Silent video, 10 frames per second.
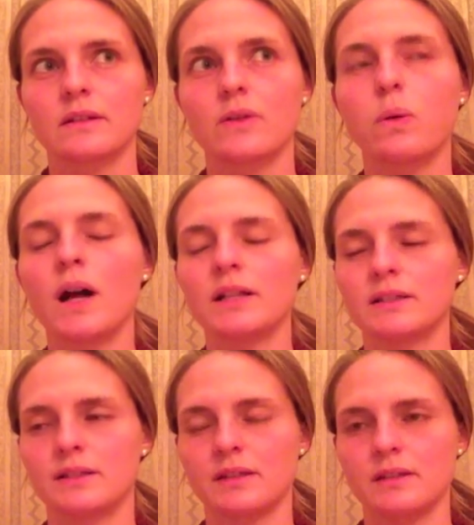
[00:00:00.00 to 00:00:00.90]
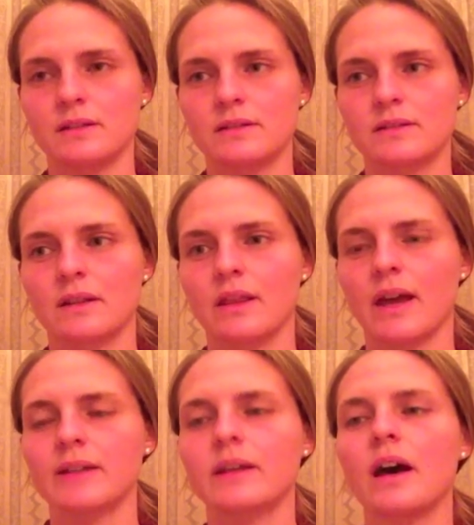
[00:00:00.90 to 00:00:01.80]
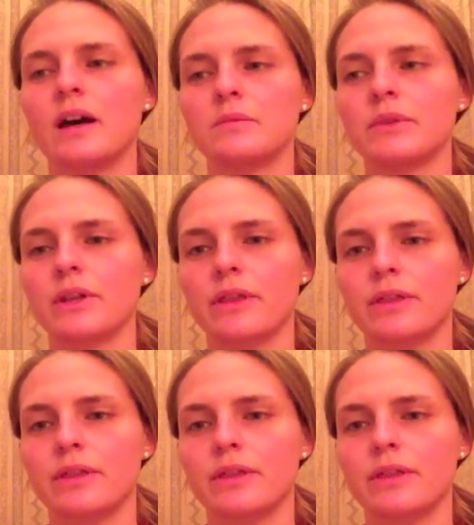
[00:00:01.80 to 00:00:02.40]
qualities that come